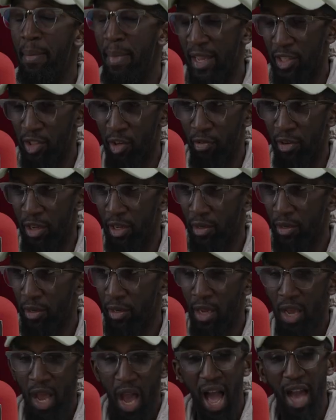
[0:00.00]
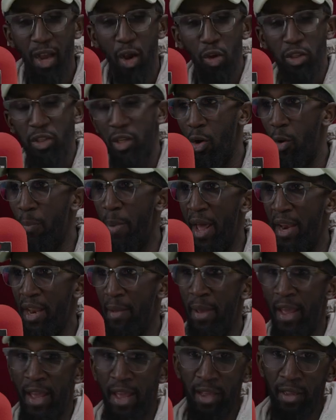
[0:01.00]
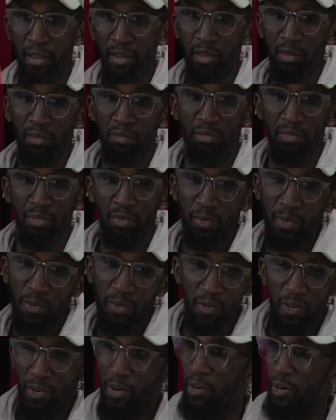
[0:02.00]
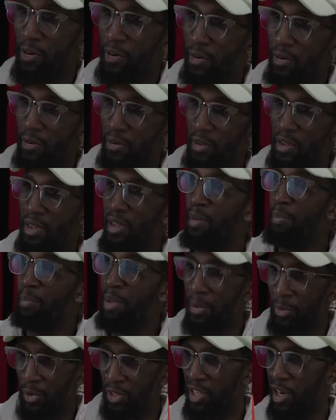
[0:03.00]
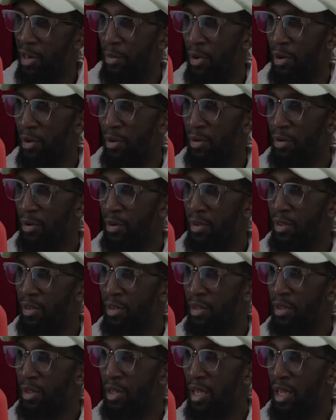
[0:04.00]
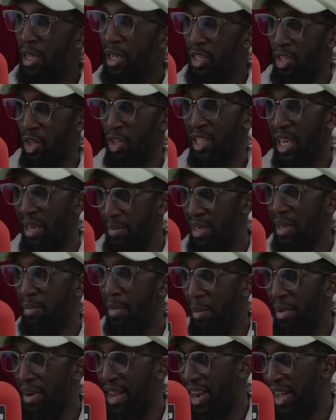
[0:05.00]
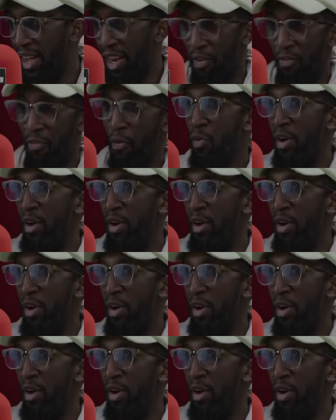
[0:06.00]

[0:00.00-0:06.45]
bear, sorry. I go to little panda bear. Uh, people's elbow. You're telling me the mum and dad are going to throw